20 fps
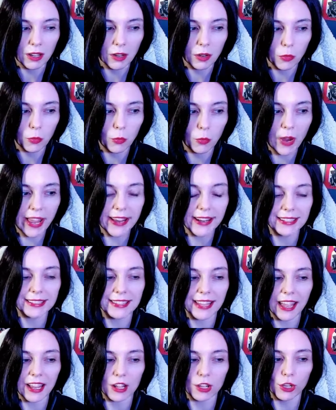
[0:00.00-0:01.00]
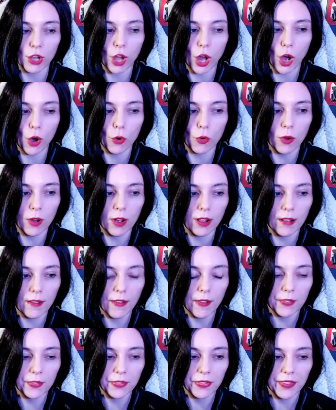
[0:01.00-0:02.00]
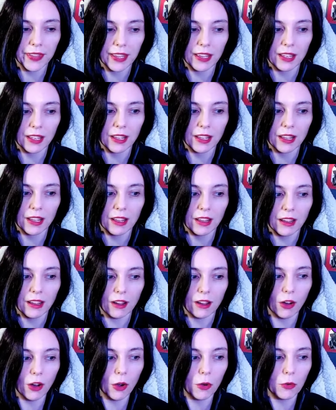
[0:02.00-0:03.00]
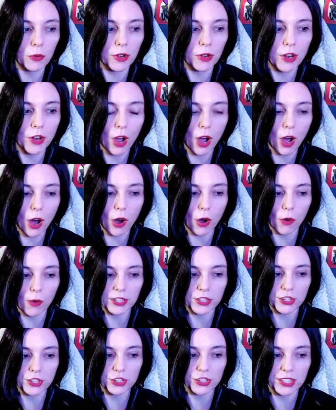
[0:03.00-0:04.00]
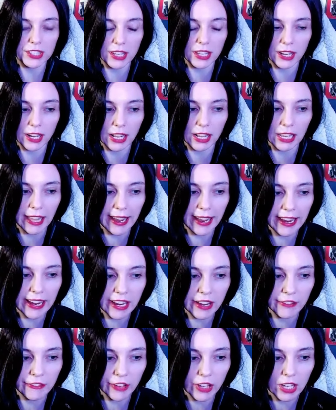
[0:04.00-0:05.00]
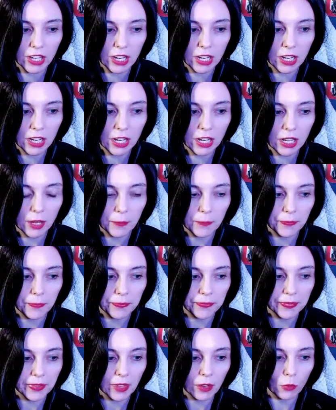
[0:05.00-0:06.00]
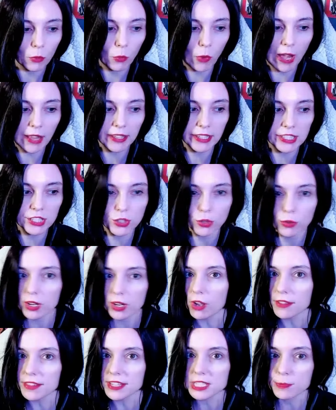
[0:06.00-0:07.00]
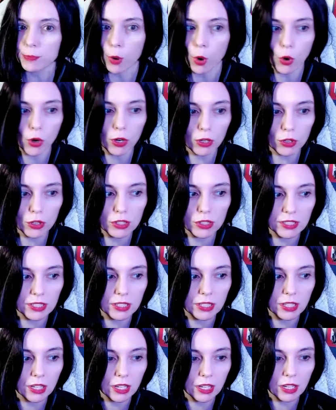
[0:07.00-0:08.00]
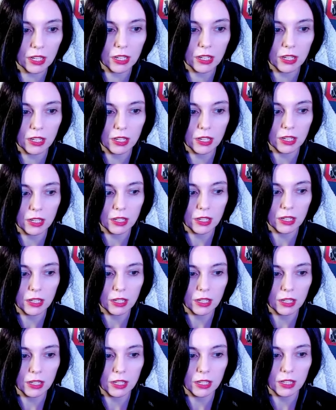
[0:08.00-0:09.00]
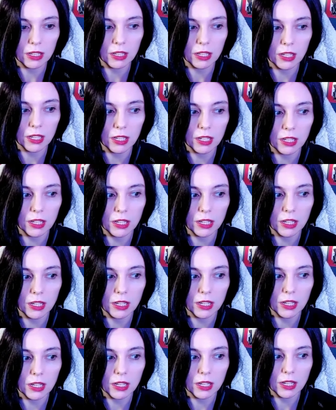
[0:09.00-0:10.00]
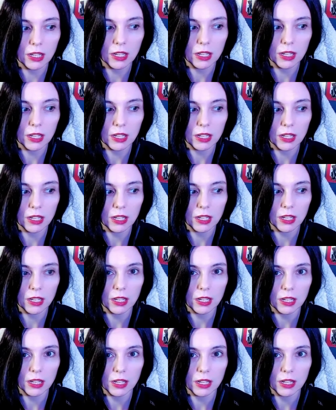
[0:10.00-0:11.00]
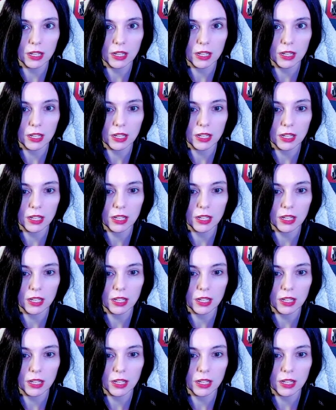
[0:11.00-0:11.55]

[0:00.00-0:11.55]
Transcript: Wait, is that glow? Oh no, and she just did a glaive? While he's doing all these portals? Anyone who draws power from the realm is destined to be a god